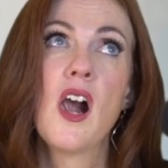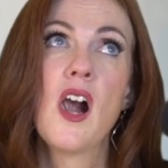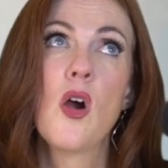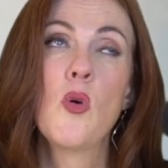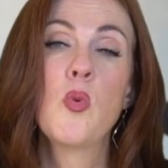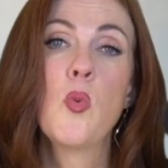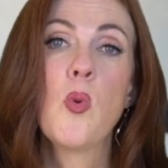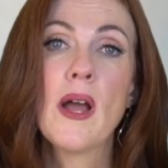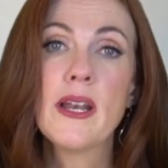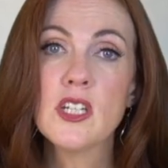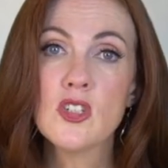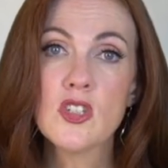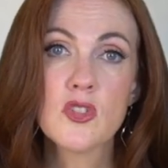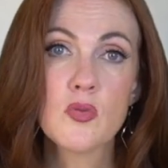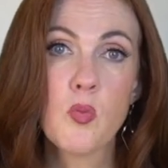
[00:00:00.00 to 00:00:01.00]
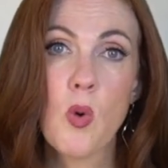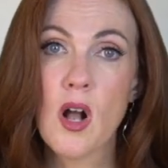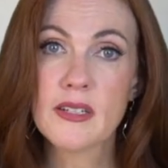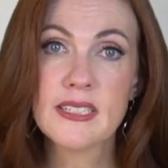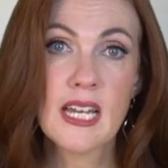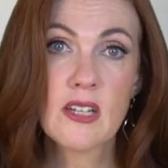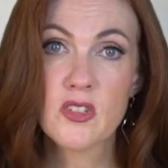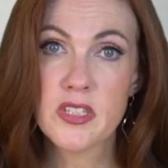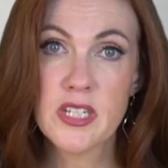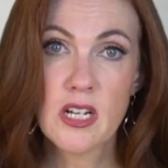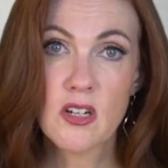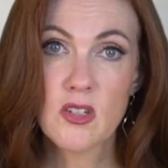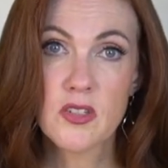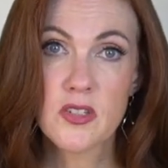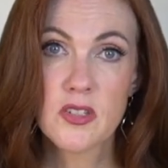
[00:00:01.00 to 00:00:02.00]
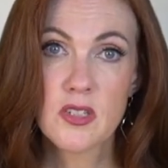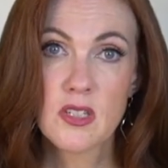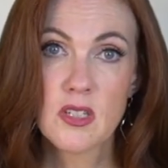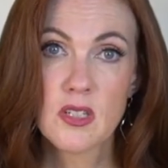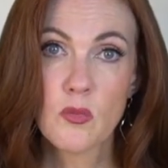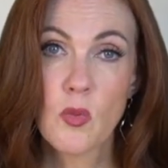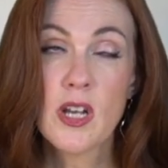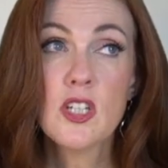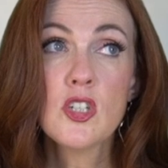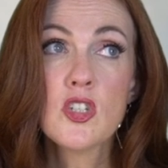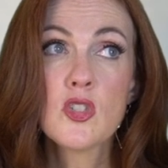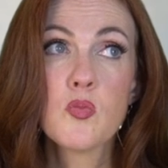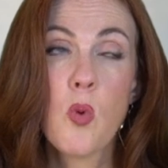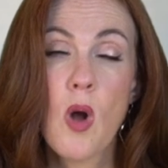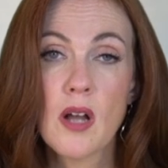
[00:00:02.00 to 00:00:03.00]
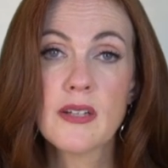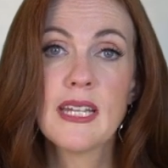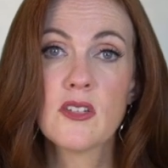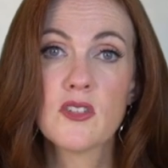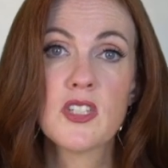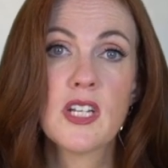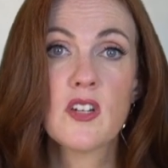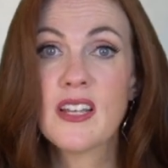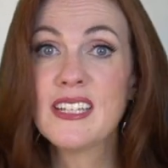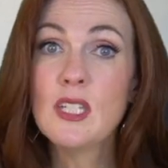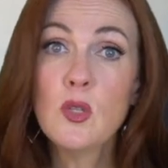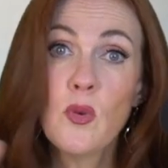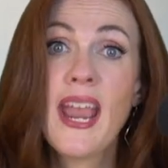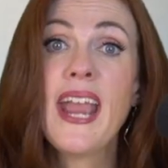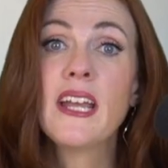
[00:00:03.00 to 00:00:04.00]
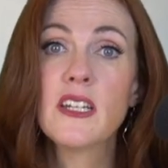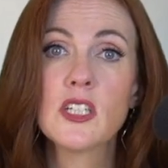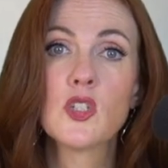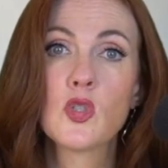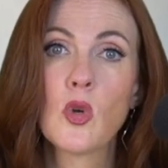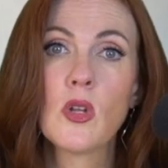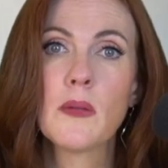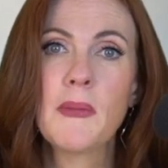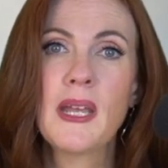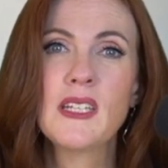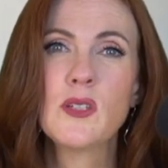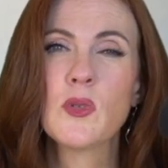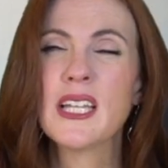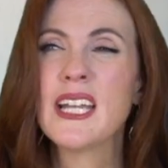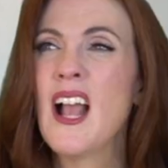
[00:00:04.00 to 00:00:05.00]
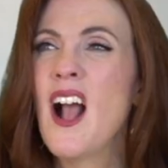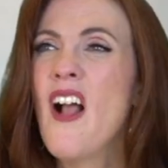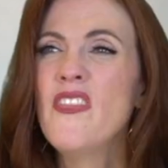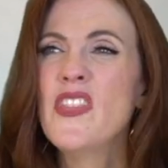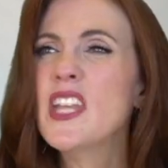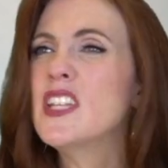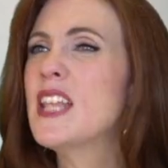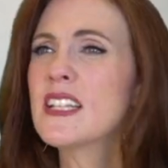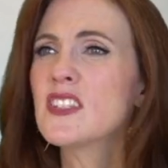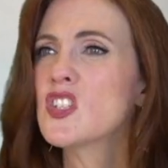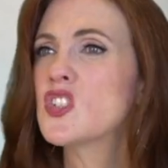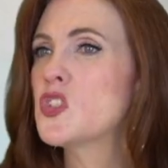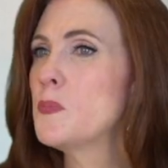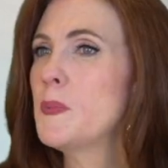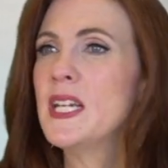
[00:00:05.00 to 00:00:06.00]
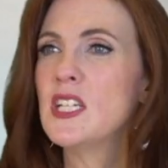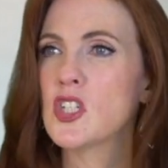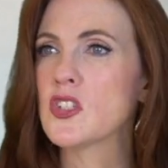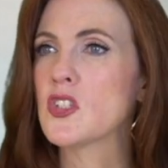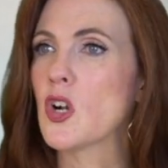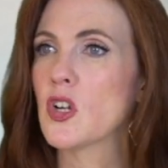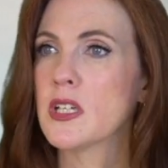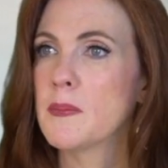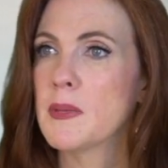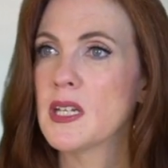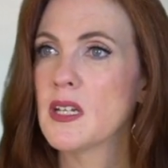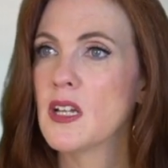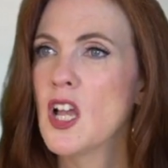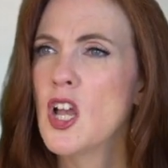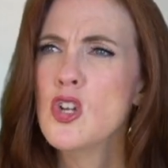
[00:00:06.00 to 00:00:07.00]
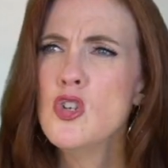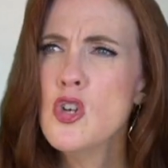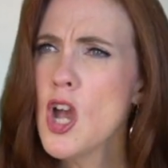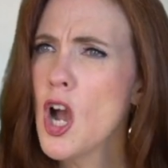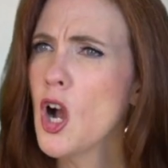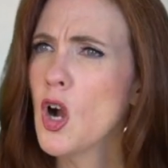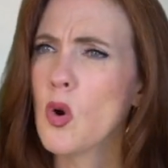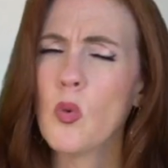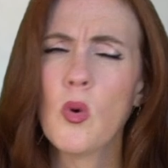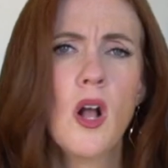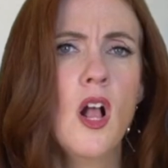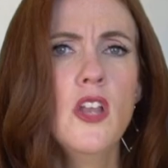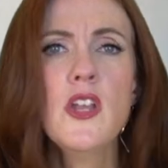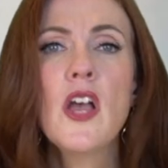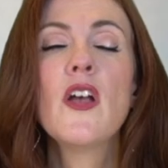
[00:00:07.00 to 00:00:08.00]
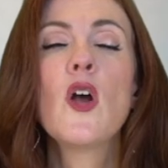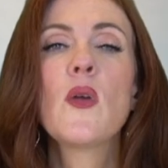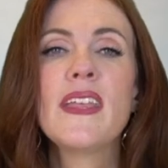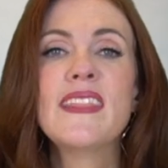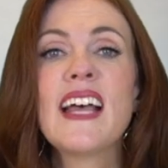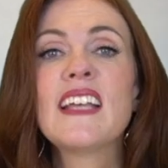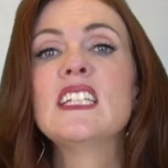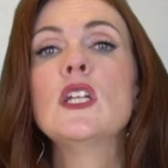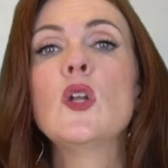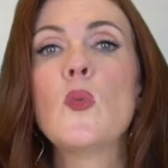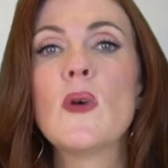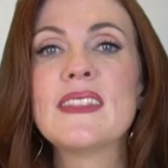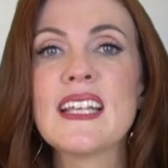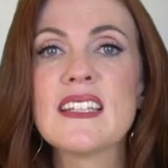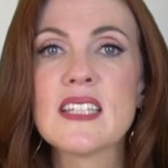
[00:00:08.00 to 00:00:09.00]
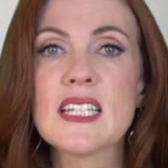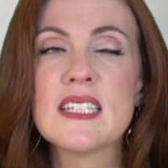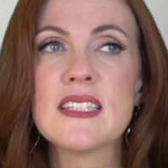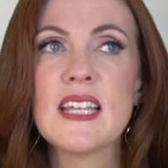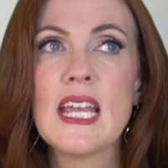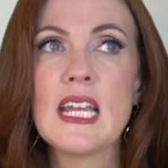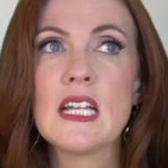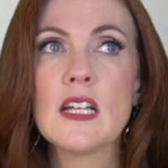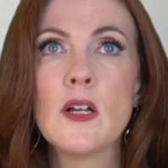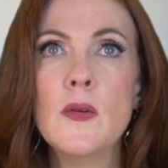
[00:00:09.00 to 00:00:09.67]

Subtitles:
well, why don't you just walk downstairs? Why don't you just walk downstairs? You can control it manually. That's a specious argument. No. Okay, you know what? That's like saying